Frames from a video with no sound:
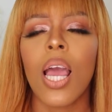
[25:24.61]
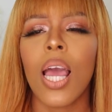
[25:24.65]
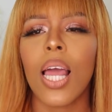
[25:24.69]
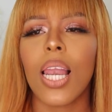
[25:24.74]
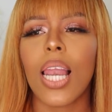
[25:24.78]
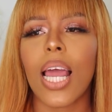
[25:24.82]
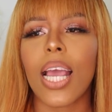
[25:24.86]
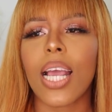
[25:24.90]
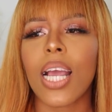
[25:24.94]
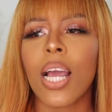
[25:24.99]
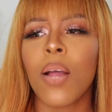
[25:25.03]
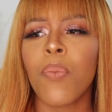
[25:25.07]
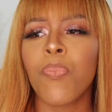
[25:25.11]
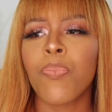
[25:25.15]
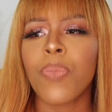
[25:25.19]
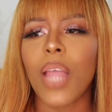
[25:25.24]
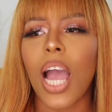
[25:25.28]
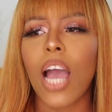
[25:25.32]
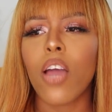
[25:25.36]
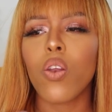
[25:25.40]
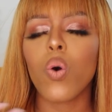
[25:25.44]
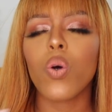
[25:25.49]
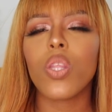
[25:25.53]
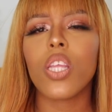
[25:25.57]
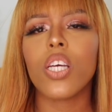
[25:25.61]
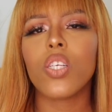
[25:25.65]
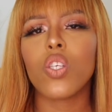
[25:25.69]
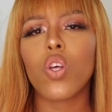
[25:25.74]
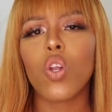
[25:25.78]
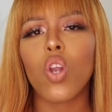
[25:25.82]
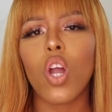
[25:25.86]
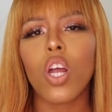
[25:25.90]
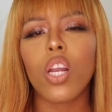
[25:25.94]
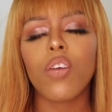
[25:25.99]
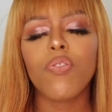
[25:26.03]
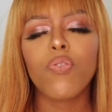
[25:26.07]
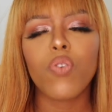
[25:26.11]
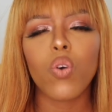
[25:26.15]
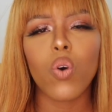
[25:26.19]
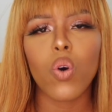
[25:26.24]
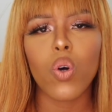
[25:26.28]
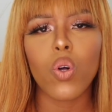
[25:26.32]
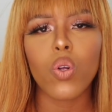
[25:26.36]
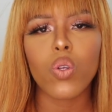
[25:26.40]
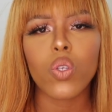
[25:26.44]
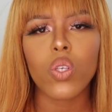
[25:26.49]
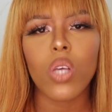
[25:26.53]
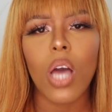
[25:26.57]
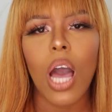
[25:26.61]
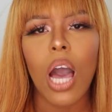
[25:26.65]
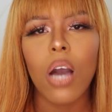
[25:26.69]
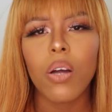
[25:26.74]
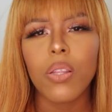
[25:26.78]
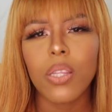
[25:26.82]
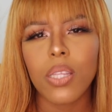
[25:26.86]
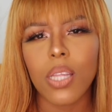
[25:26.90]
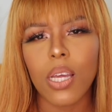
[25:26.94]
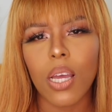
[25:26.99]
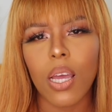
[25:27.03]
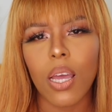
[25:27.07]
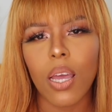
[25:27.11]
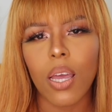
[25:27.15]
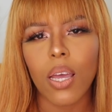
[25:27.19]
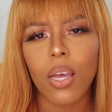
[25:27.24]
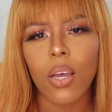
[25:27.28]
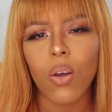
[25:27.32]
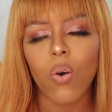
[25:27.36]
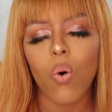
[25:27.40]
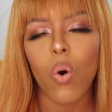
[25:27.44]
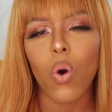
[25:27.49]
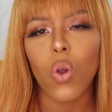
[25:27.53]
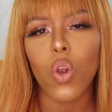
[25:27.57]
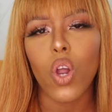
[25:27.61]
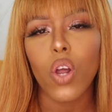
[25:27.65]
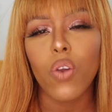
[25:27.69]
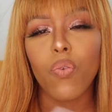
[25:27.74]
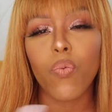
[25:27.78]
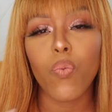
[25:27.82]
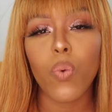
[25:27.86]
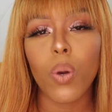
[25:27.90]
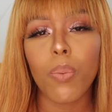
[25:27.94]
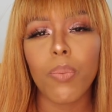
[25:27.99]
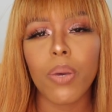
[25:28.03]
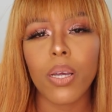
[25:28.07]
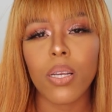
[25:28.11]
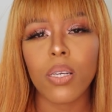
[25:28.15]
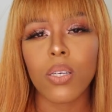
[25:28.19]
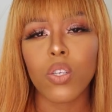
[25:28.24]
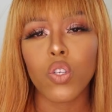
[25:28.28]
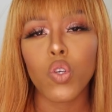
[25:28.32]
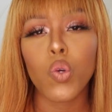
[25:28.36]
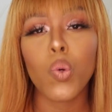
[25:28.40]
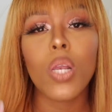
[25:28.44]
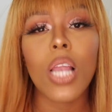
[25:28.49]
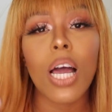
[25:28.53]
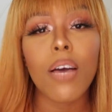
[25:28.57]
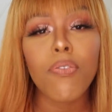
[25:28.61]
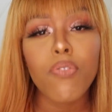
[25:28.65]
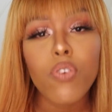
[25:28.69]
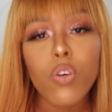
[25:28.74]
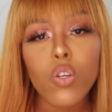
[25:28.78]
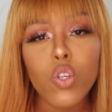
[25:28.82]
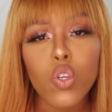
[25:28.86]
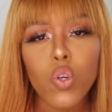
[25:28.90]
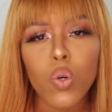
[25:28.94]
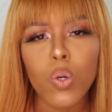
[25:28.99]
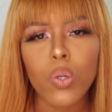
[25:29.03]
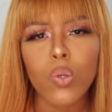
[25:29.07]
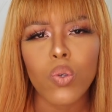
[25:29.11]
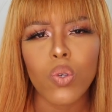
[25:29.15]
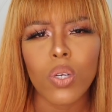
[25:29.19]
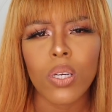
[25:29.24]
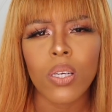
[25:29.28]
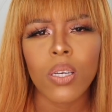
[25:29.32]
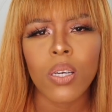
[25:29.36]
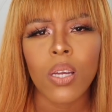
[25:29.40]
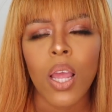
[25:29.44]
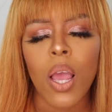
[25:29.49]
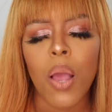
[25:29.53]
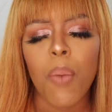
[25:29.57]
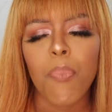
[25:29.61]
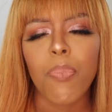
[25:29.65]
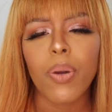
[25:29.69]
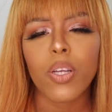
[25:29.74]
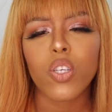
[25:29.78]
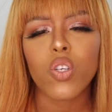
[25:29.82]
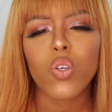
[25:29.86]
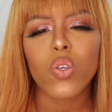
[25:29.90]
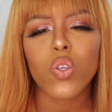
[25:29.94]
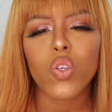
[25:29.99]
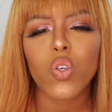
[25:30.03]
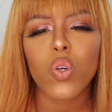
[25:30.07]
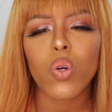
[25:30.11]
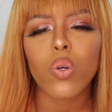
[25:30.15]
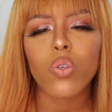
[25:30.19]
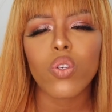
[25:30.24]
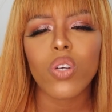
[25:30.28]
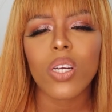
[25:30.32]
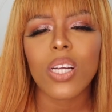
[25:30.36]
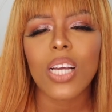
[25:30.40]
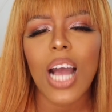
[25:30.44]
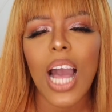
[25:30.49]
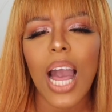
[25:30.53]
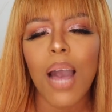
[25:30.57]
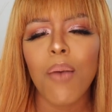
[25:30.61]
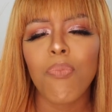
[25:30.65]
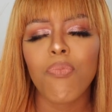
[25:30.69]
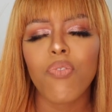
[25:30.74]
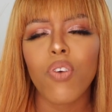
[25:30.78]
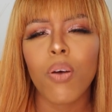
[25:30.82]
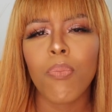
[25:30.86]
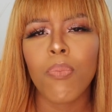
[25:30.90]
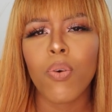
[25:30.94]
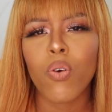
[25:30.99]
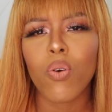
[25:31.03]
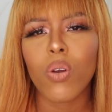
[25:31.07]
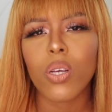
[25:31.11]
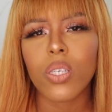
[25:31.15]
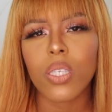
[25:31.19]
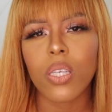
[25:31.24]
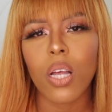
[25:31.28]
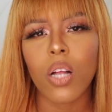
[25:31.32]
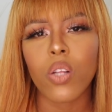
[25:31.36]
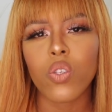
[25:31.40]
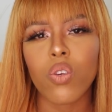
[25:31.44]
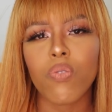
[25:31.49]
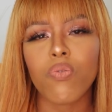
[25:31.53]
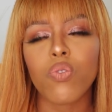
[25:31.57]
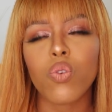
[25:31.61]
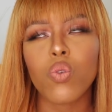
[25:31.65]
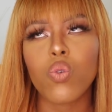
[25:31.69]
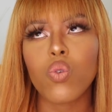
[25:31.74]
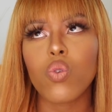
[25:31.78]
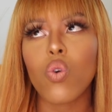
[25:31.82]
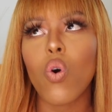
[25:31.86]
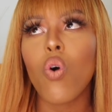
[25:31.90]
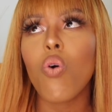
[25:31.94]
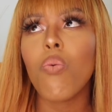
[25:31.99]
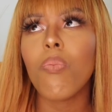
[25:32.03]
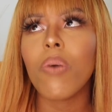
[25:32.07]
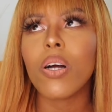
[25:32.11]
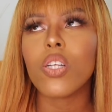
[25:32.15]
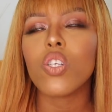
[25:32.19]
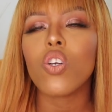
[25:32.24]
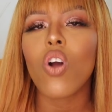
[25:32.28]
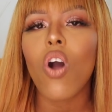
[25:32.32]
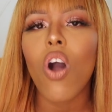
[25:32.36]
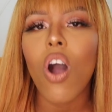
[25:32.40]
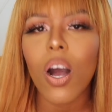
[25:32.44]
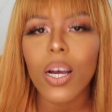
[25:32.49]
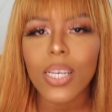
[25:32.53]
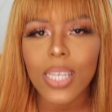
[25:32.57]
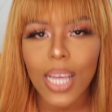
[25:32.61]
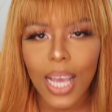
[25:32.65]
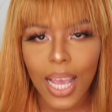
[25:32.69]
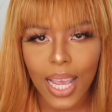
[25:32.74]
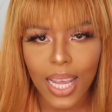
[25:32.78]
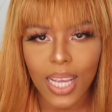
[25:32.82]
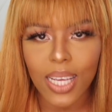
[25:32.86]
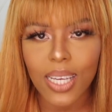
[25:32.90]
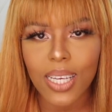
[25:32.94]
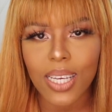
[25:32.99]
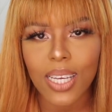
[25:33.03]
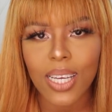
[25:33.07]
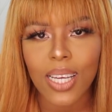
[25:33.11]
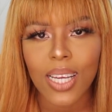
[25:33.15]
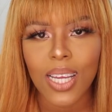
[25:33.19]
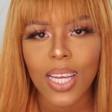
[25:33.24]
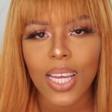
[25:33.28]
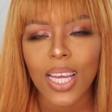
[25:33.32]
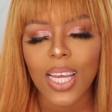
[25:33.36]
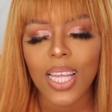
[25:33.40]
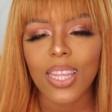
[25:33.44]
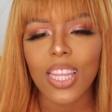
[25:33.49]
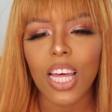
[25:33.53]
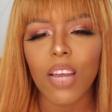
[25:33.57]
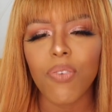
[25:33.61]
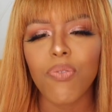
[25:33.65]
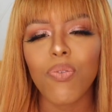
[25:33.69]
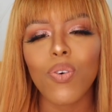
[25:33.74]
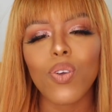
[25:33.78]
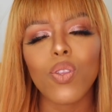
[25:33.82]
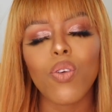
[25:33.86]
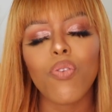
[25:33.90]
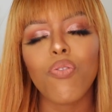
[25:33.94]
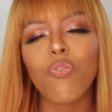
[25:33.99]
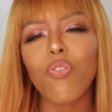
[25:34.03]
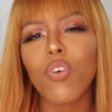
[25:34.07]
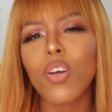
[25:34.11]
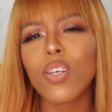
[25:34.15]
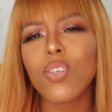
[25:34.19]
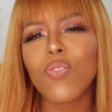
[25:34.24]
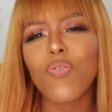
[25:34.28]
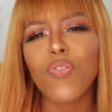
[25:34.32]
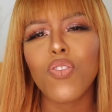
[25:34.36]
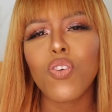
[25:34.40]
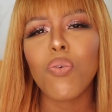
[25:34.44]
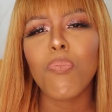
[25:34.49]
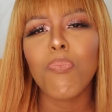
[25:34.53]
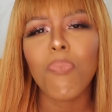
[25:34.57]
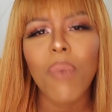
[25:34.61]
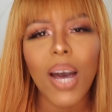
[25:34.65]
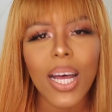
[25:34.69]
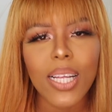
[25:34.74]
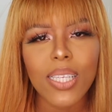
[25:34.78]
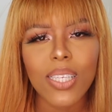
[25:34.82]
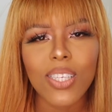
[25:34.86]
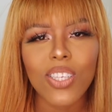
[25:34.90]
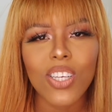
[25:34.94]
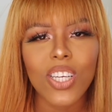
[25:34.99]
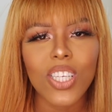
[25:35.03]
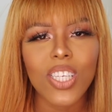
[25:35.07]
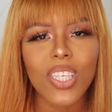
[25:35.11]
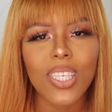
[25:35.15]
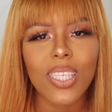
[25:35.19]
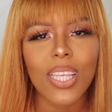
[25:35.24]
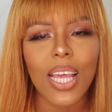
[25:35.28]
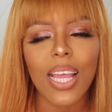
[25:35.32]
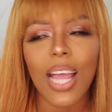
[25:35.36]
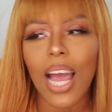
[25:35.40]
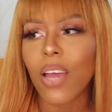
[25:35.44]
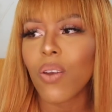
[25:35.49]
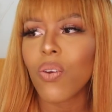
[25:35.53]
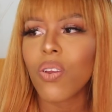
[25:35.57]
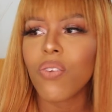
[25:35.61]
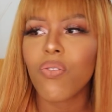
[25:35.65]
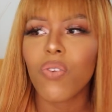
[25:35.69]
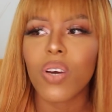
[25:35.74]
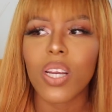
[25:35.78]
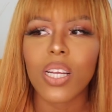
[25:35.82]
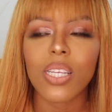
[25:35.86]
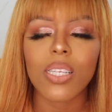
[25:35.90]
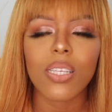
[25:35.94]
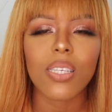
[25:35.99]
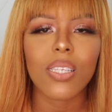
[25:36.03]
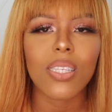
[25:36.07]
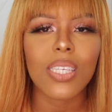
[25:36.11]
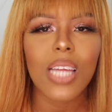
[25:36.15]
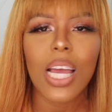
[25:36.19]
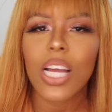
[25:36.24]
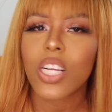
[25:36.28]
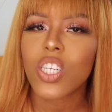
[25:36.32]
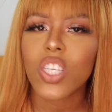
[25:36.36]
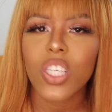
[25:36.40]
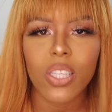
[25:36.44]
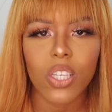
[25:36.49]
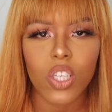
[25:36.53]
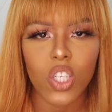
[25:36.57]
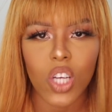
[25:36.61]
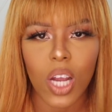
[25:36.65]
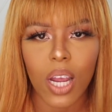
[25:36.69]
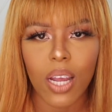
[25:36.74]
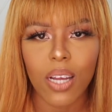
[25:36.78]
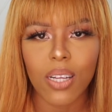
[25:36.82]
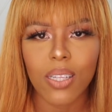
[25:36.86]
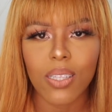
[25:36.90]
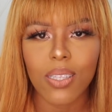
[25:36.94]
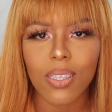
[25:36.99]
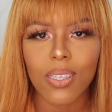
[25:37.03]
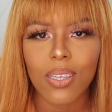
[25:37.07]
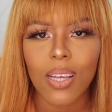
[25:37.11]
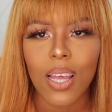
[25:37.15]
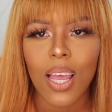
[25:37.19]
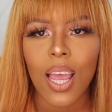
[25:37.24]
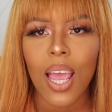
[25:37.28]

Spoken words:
Like, I know there's a lot of girls out there, or a lot of women, you love your children, but your children come from a result of so much heartache that for the first few months you're just like, I don't even want to touch the child.